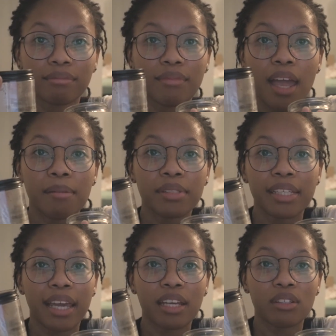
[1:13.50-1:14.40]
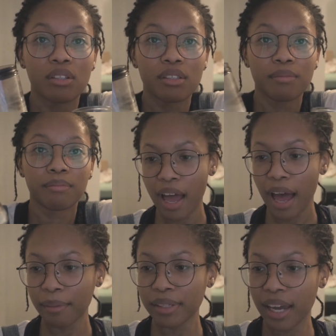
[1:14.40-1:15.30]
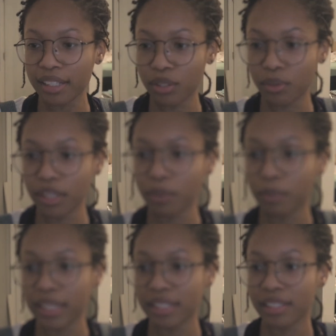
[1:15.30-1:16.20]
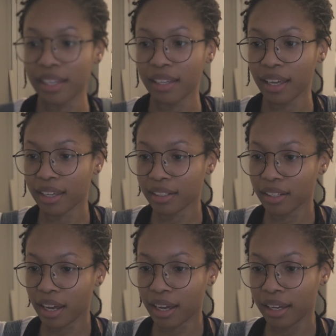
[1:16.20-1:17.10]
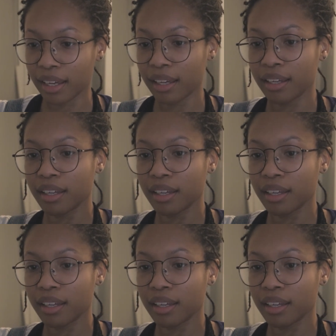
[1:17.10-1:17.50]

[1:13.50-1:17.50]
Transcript: Empty candles. I mean, I don't like wasting, and I